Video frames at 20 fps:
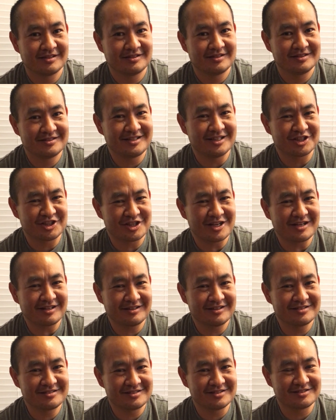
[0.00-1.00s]
See, a
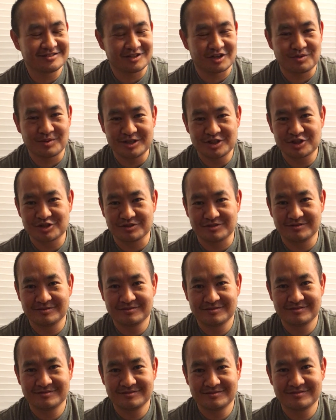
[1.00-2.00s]
checklist is sequential,
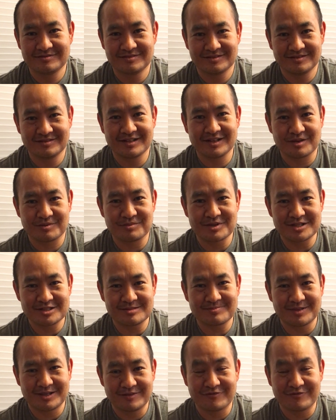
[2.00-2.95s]
like a recipe.